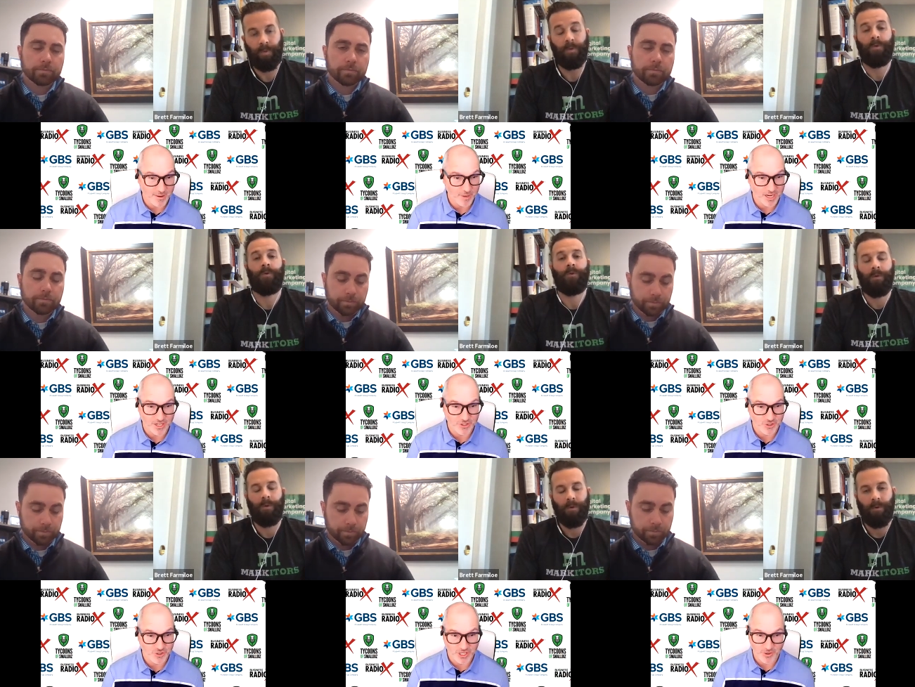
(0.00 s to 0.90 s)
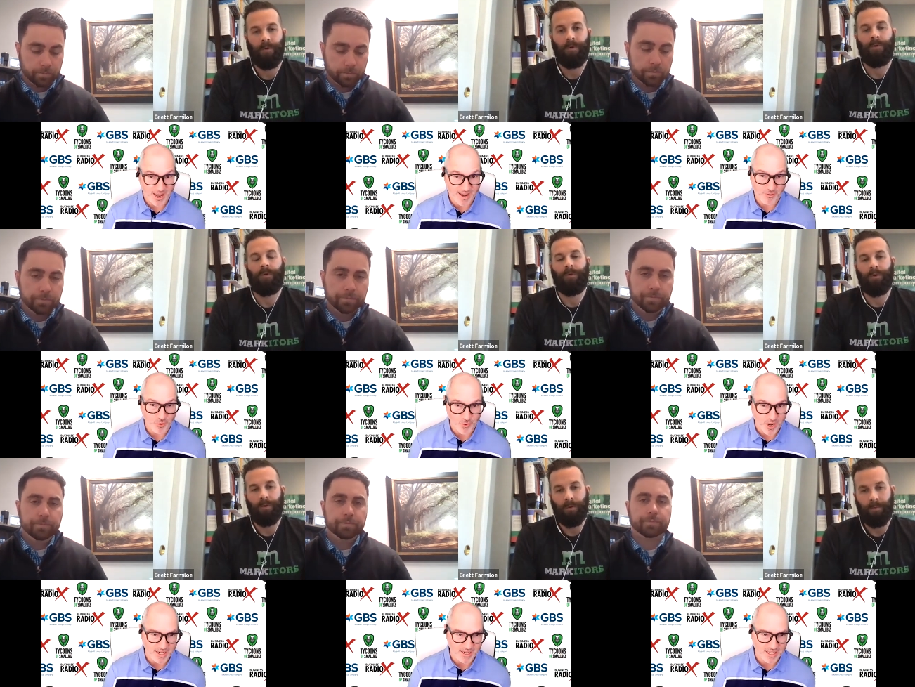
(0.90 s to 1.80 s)
Speaker 1: and making sure that you have the
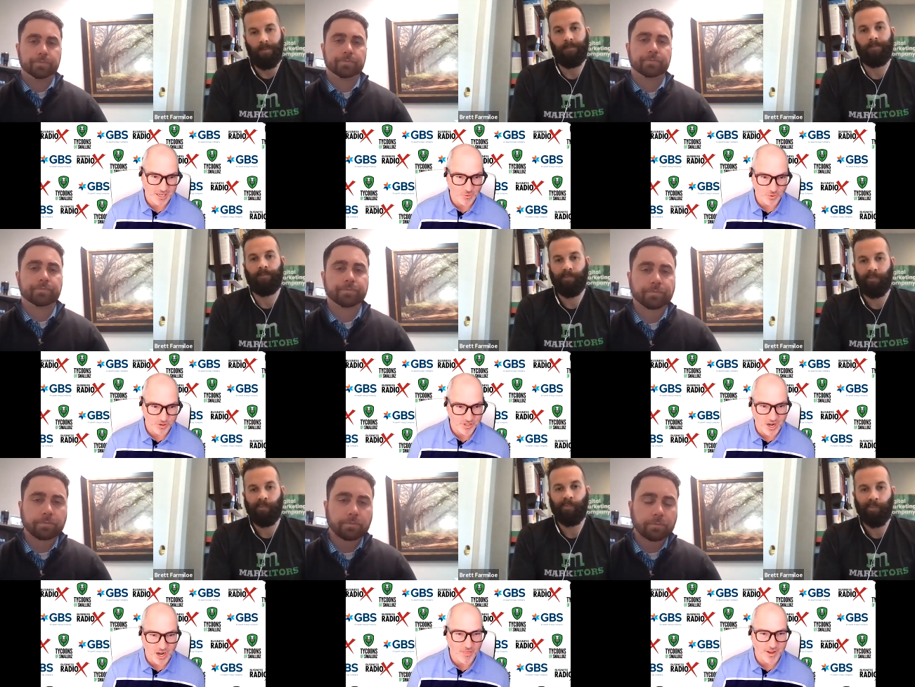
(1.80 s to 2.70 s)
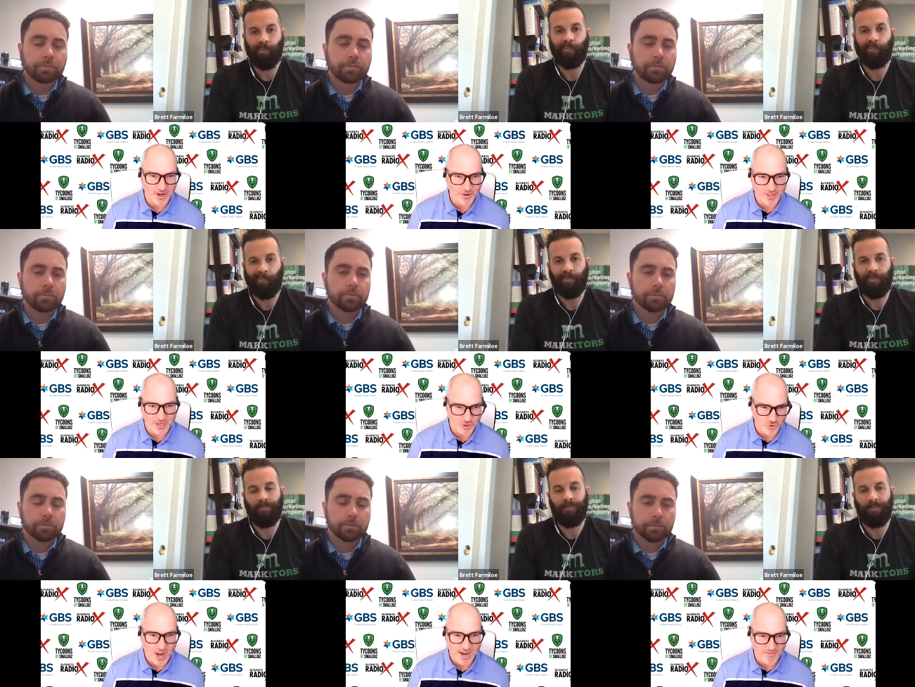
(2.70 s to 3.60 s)
right keywords on there
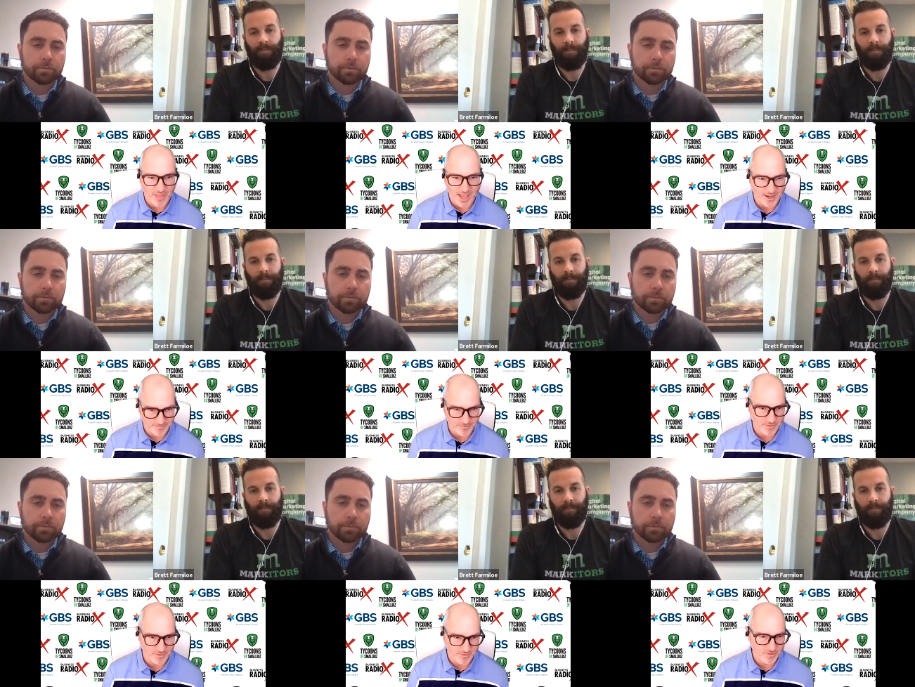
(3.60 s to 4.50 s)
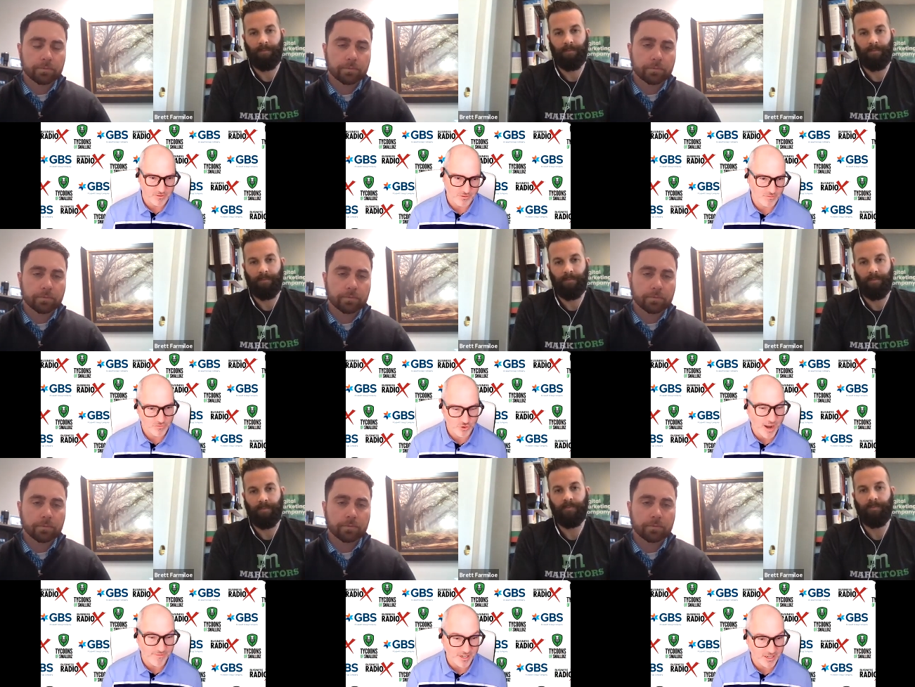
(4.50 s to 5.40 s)
that drive that
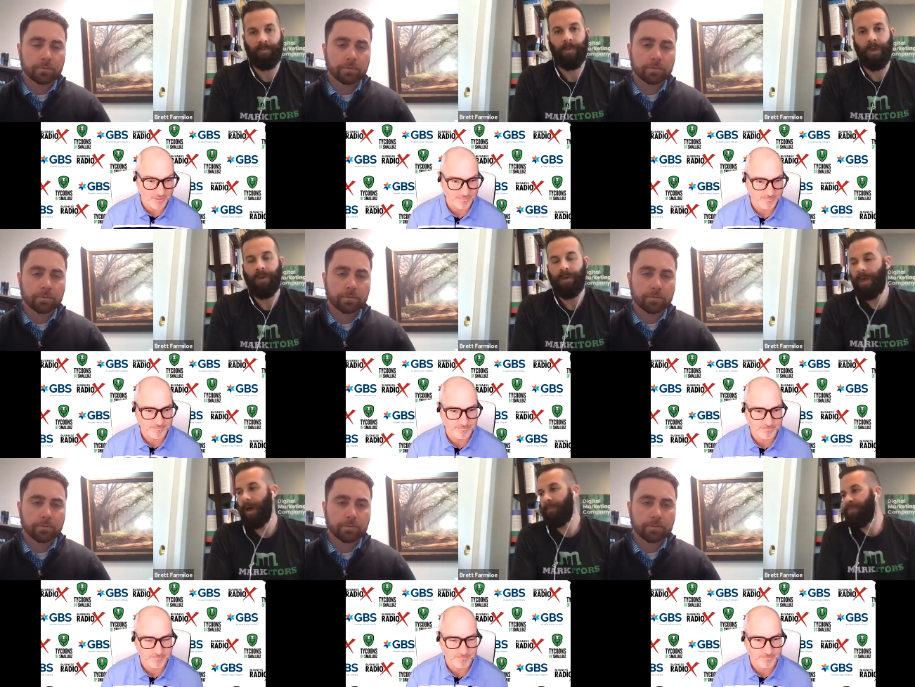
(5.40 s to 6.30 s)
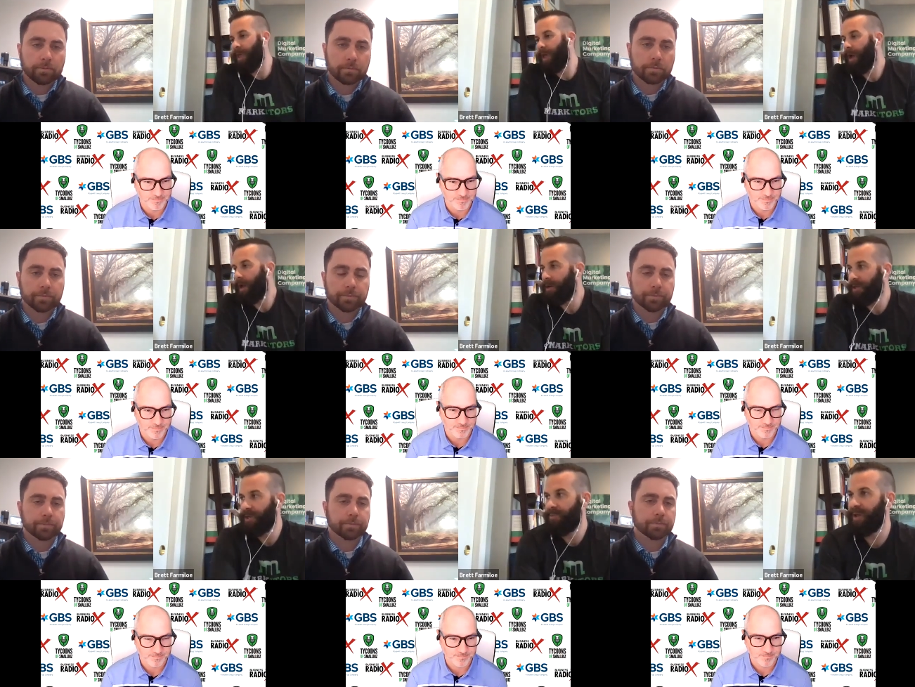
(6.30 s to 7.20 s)
traffic
Speaker 2: yeah it kind
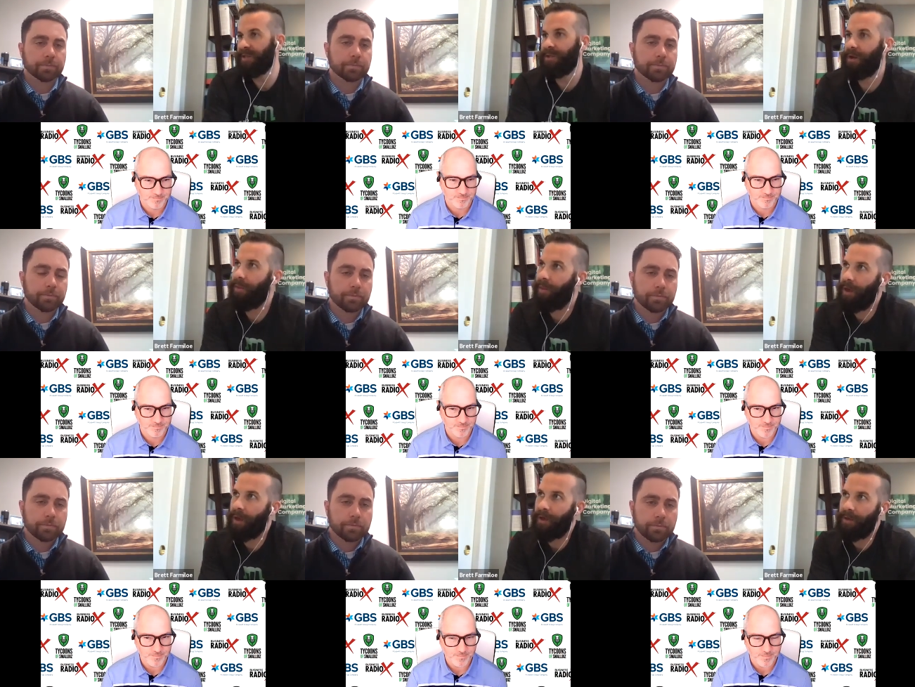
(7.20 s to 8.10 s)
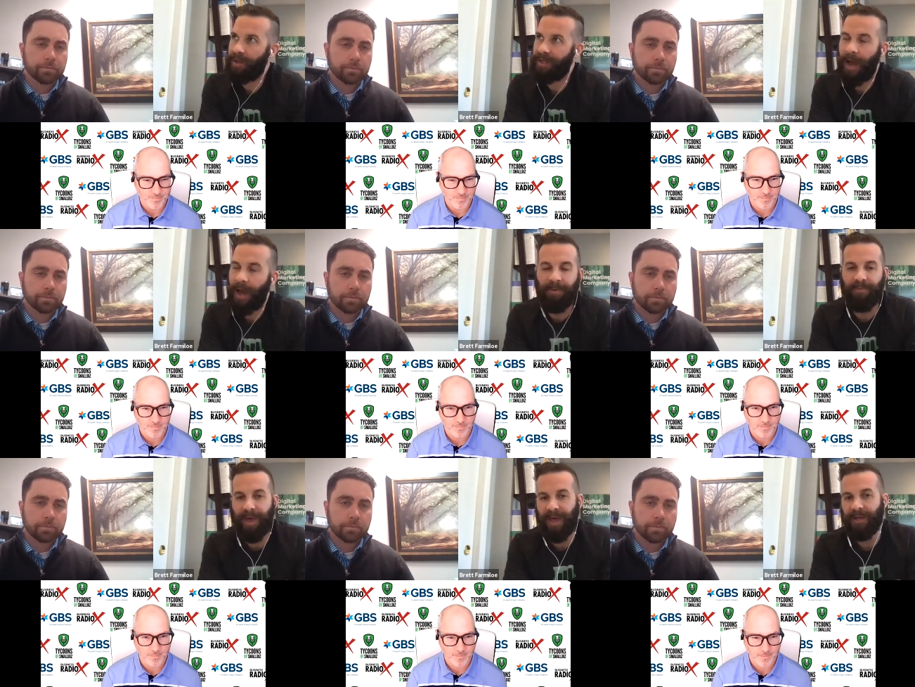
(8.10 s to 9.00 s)
of just depends on the the type
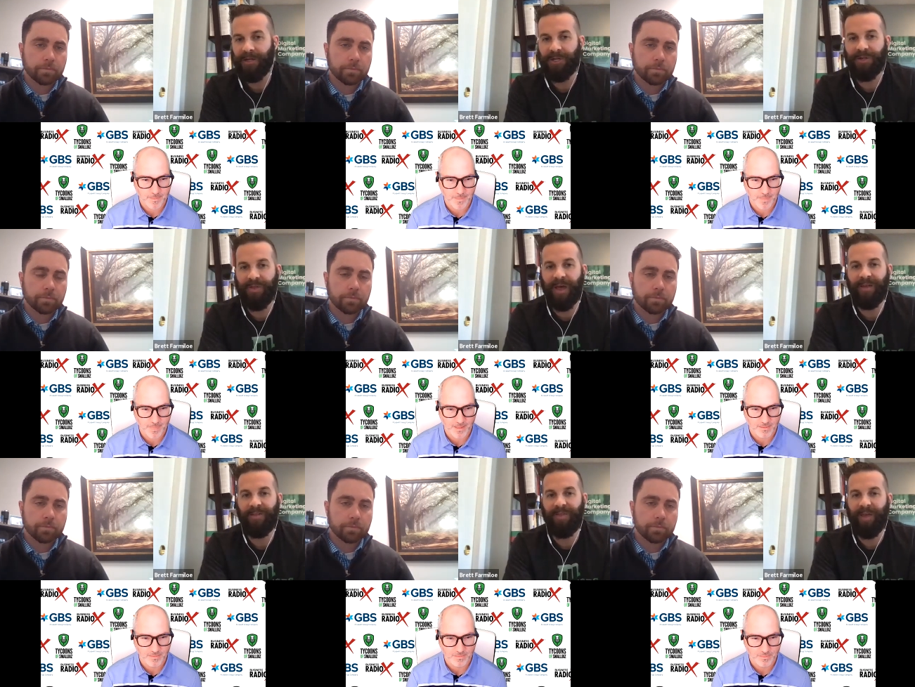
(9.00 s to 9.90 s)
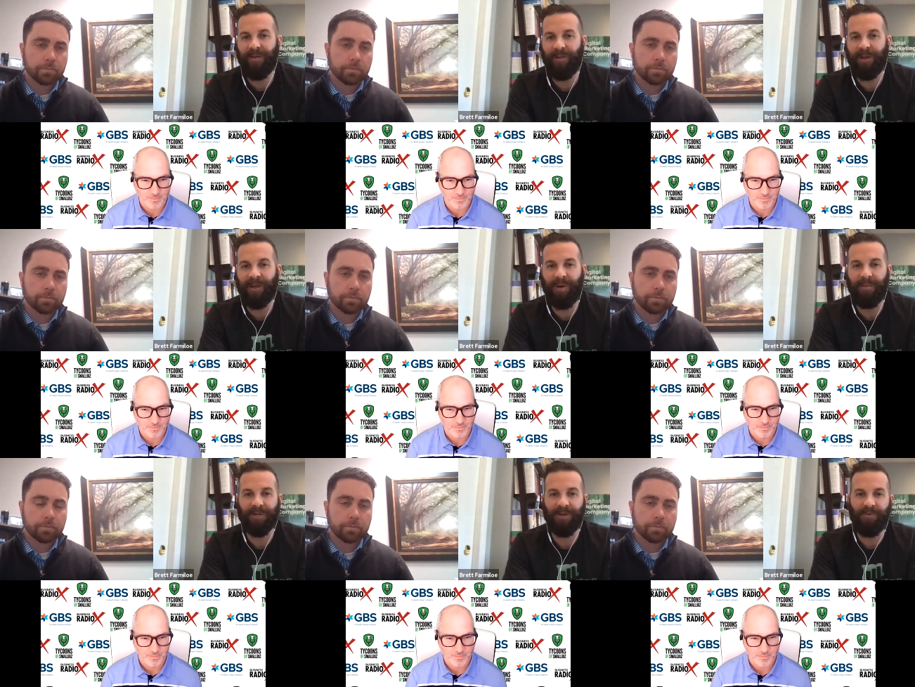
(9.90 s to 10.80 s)
of page that that you're looking to
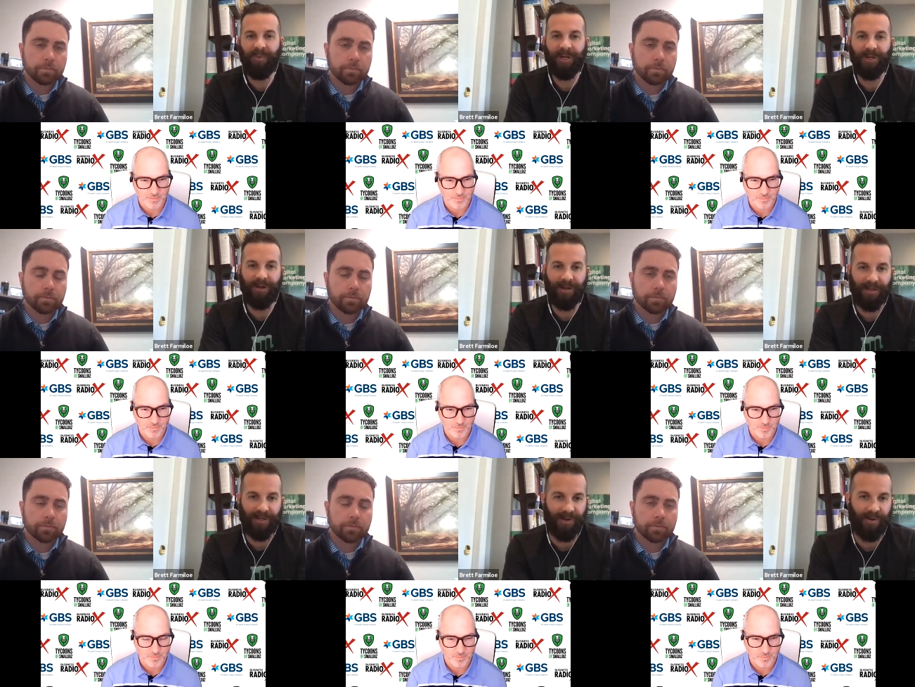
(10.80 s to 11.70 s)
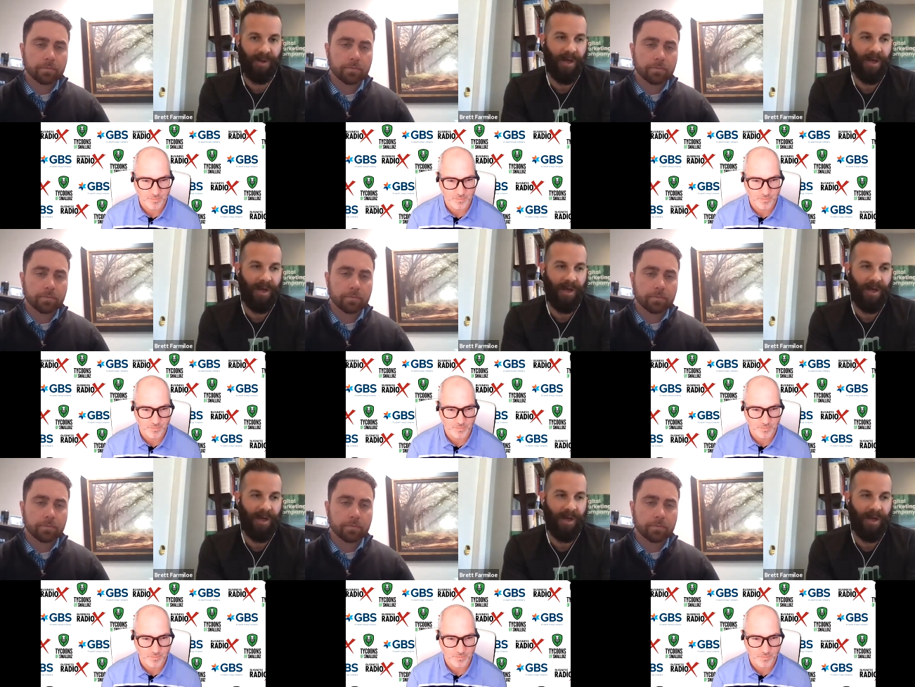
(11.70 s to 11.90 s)
publish information on so